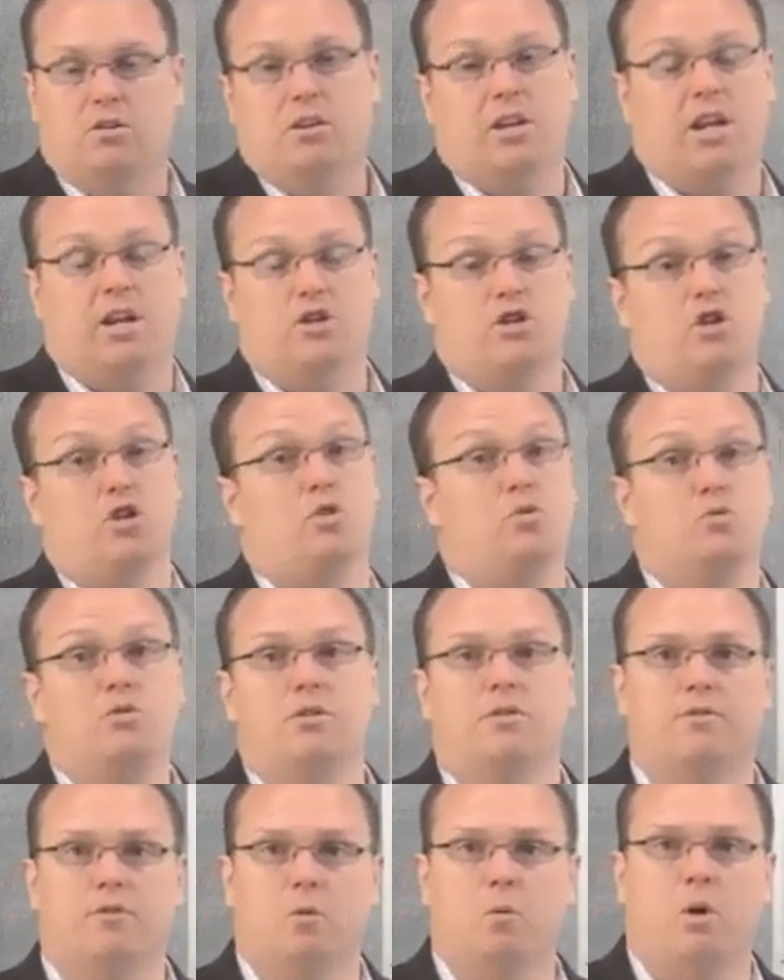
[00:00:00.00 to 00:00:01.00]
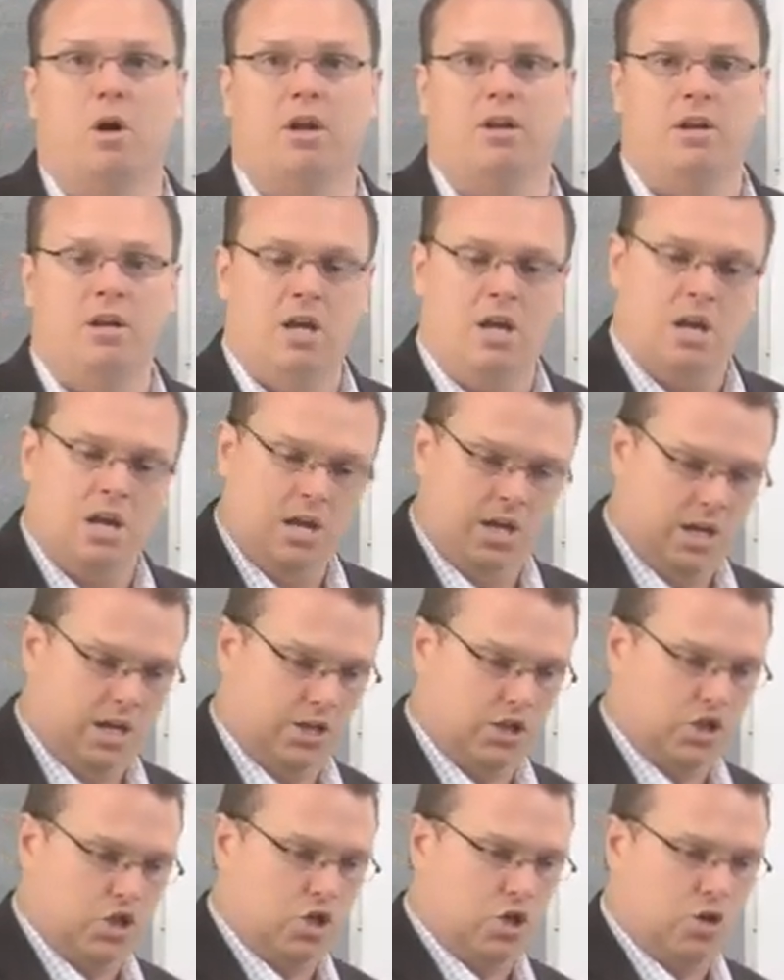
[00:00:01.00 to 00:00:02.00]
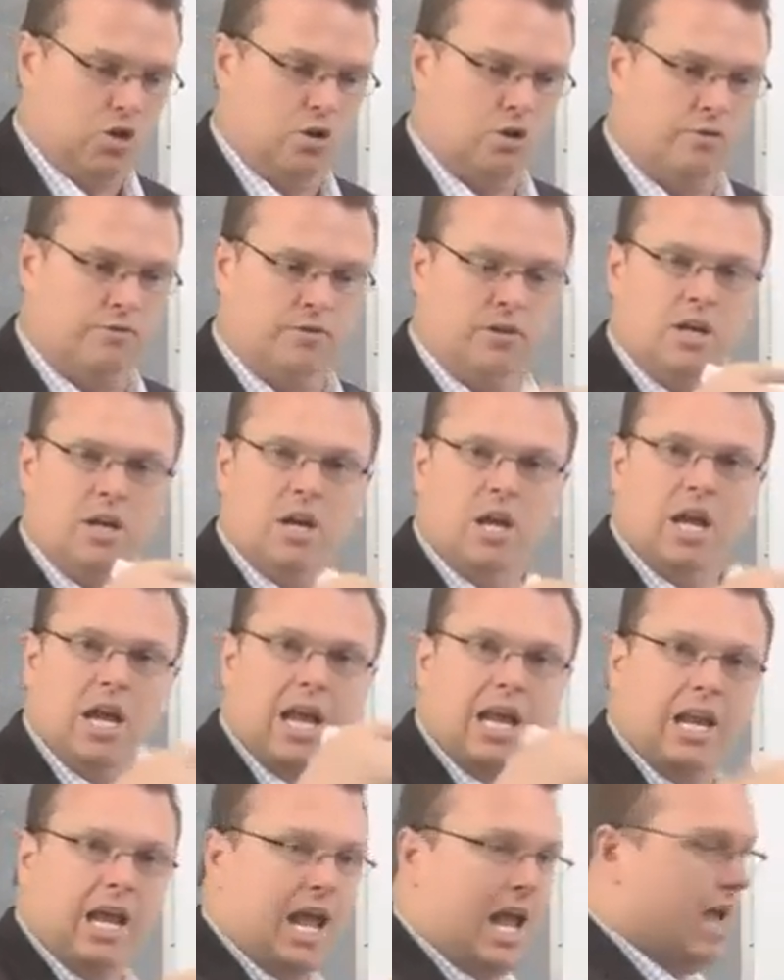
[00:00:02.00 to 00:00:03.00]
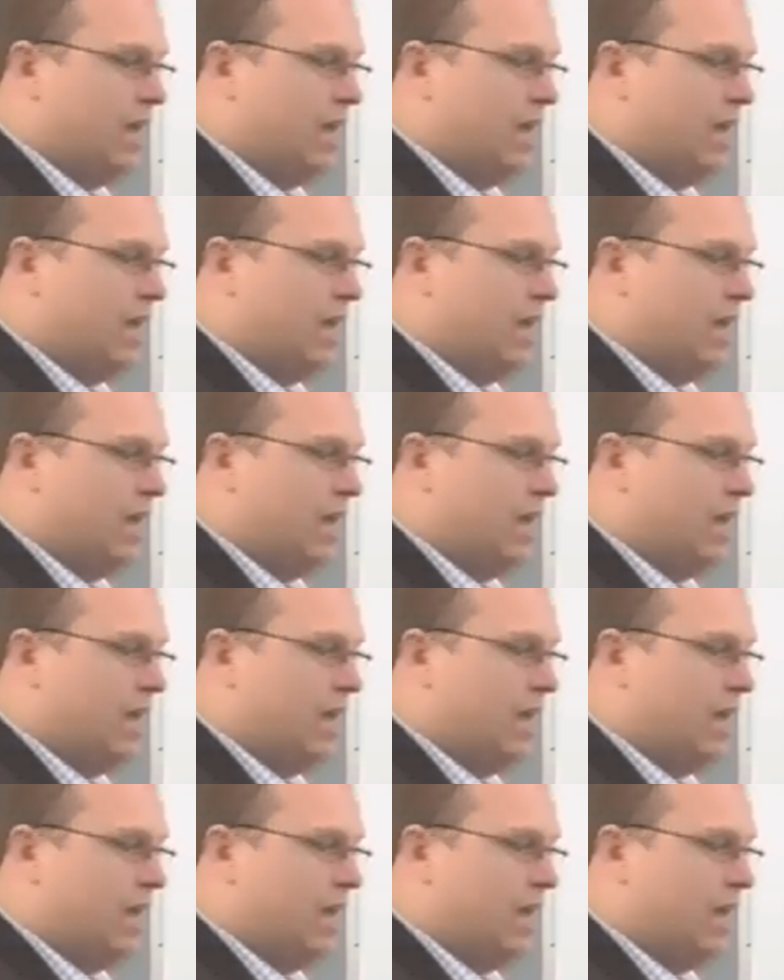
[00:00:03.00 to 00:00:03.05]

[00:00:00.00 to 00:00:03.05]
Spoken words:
you could actually use it for one. It's curved, and it